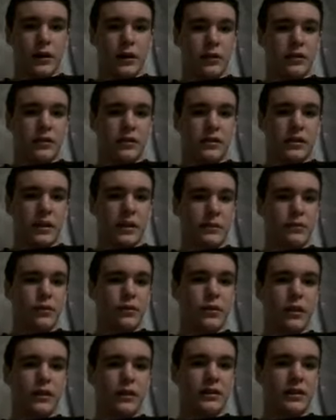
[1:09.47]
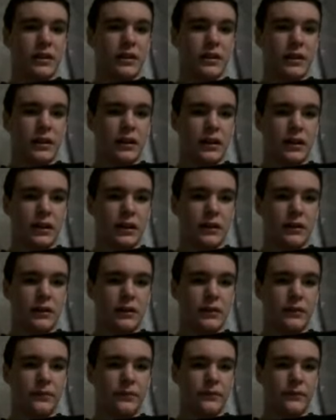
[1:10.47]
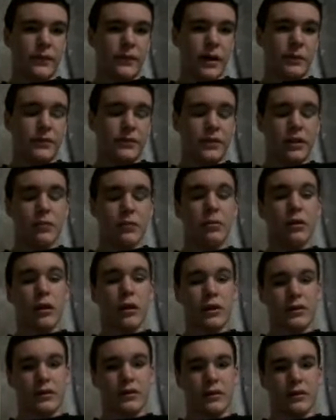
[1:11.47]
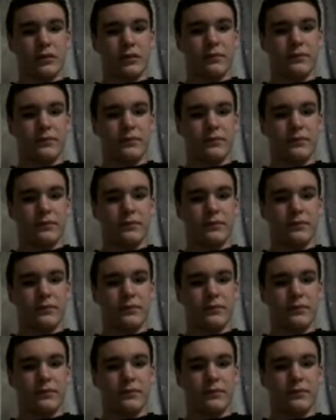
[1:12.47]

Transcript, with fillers: and just kept progressing and I'm still progressing